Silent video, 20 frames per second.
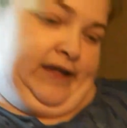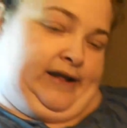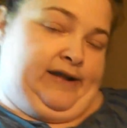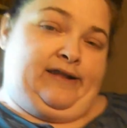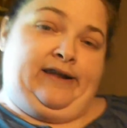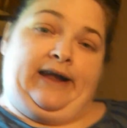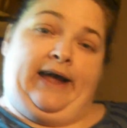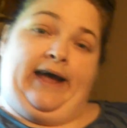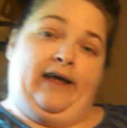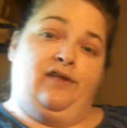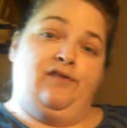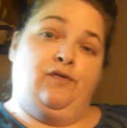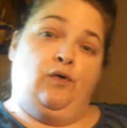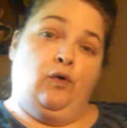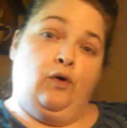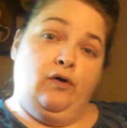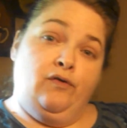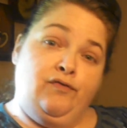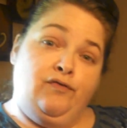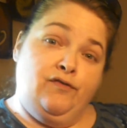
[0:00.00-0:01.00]
things he asked
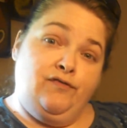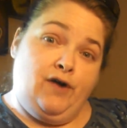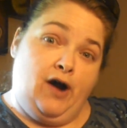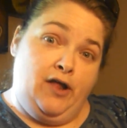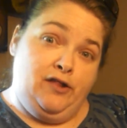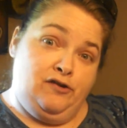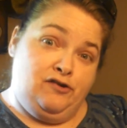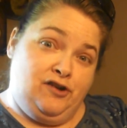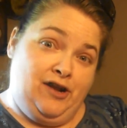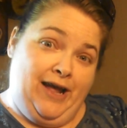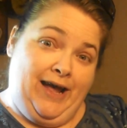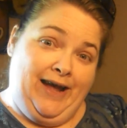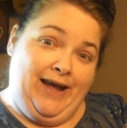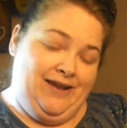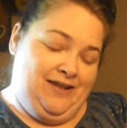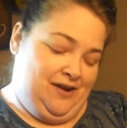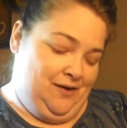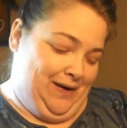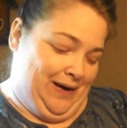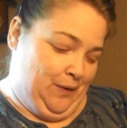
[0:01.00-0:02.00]
for Father's
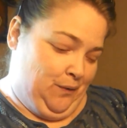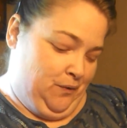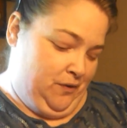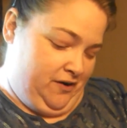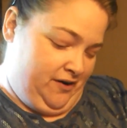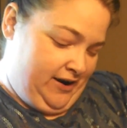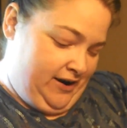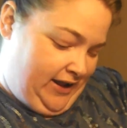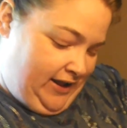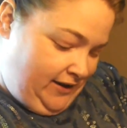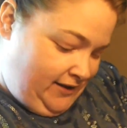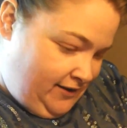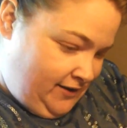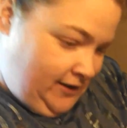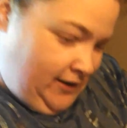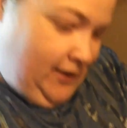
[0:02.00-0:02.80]
Day, so I ordered it.